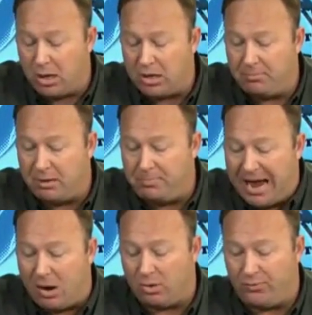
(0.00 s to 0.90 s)
book, but a
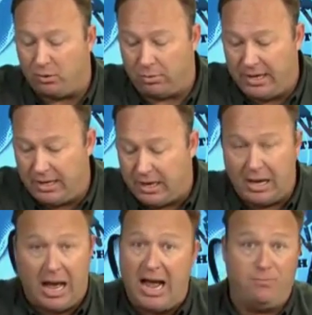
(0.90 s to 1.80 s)
powerful read.
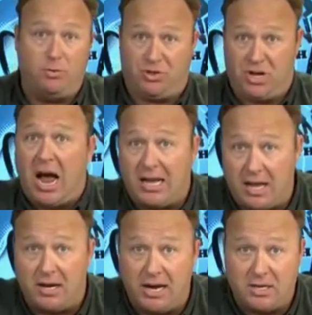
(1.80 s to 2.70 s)
I have no stock in it.